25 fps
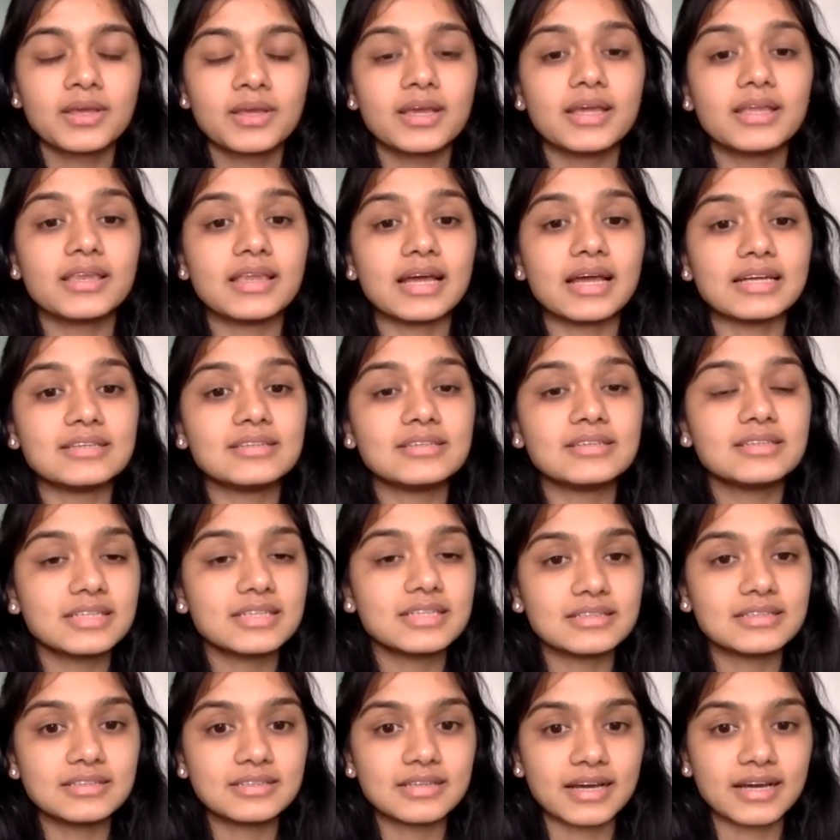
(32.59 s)
in
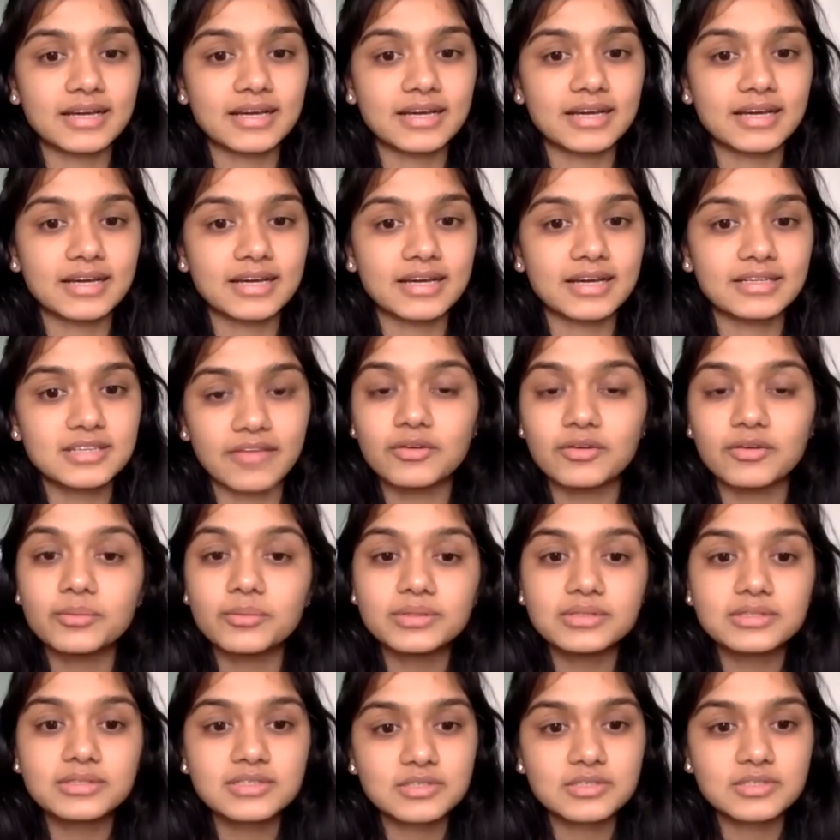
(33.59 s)
1989
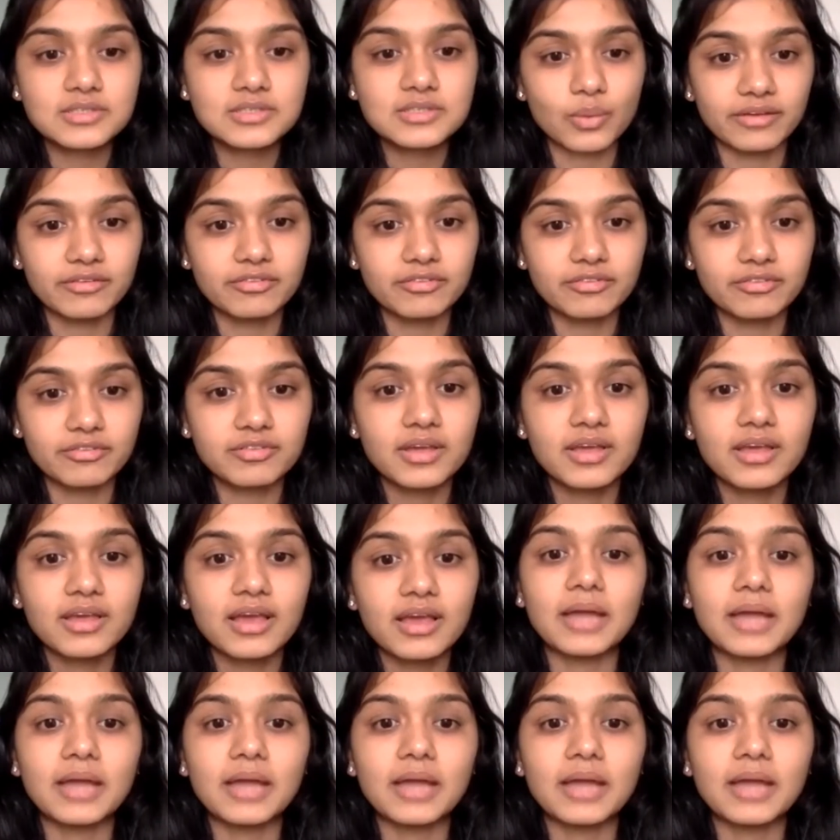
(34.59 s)
together with his wife